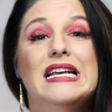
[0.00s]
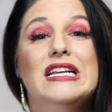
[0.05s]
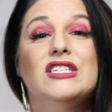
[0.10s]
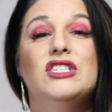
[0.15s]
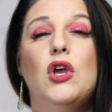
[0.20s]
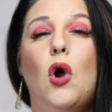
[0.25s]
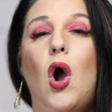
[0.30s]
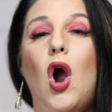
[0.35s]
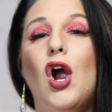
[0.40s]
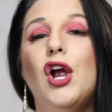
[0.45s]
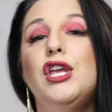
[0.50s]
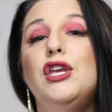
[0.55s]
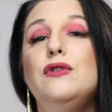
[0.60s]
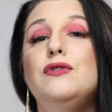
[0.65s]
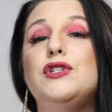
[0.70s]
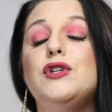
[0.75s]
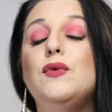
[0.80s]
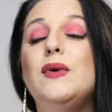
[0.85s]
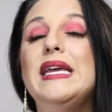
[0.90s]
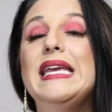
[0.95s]
So are
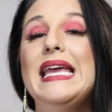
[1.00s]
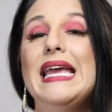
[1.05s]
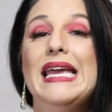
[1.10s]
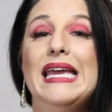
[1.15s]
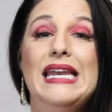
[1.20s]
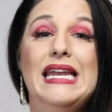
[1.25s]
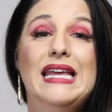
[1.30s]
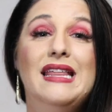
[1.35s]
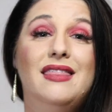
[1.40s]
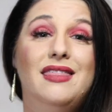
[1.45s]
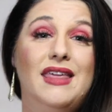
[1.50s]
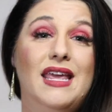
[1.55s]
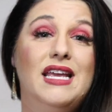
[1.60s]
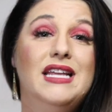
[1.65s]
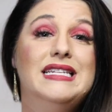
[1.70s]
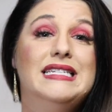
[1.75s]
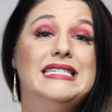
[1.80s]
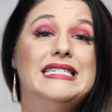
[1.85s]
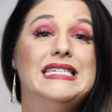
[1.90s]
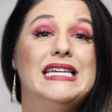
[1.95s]
you doing
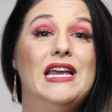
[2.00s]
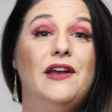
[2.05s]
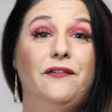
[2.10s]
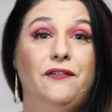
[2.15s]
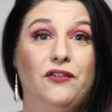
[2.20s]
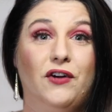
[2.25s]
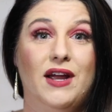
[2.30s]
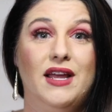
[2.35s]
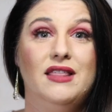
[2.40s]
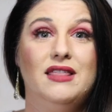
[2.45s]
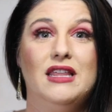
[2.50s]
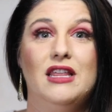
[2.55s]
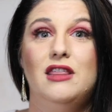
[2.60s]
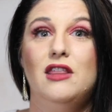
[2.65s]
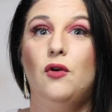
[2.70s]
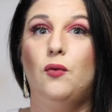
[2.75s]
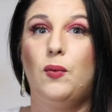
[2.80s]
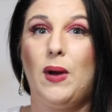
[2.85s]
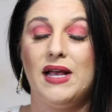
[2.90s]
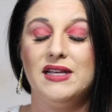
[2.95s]
anything different
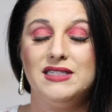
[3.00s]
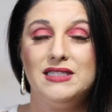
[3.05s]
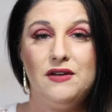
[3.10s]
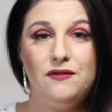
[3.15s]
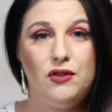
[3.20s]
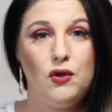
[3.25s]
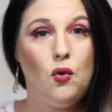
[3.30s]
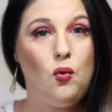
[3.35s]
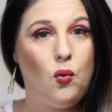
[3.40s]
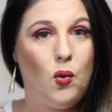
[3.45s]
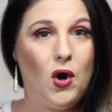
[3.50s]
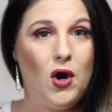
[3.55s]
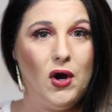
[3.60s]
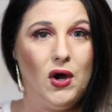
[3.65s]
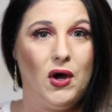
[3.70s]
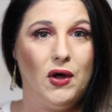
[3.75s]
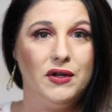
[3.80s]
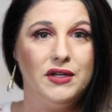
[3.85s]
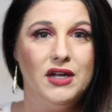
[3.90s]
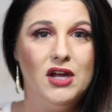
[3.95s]
than the rest of the
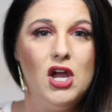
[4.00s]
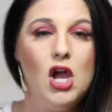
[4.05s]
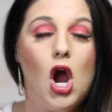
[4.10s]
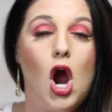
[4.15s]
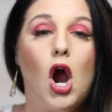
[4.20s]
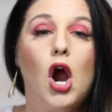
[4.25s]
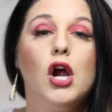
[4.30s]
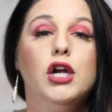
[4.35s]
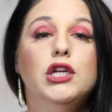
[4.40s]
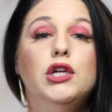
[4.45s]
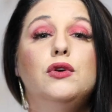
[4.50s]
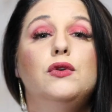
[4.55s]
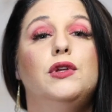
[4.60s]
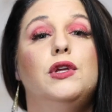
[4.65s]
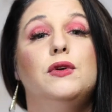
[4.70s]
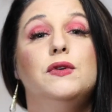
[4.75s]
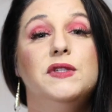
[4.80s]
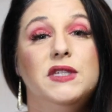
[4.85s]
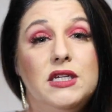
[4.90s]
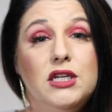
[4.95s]
world? Are you
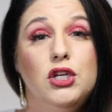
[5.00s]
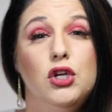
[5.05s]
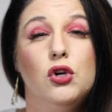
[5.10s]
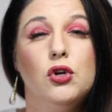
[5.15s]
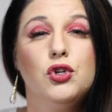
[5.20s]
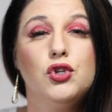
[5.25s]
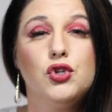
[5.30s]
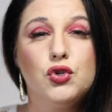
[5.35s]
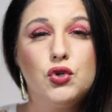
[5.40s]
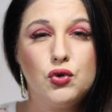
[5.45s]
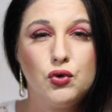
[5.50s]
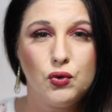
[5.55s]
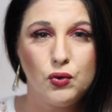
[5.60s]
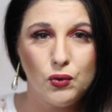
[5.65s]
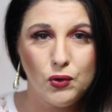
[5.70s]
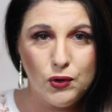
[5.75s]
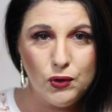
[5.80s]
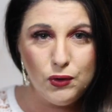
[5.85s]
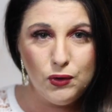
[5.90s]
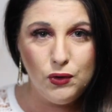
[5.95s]
using your
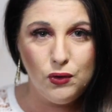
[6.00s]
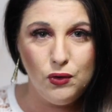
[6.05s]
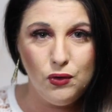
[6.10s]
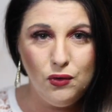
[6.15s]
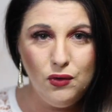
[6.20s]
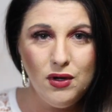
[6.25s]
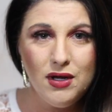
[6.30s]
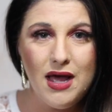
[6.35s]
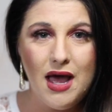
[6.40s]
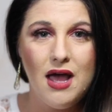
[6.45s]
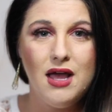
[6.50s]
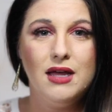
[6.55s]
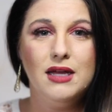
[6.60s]
true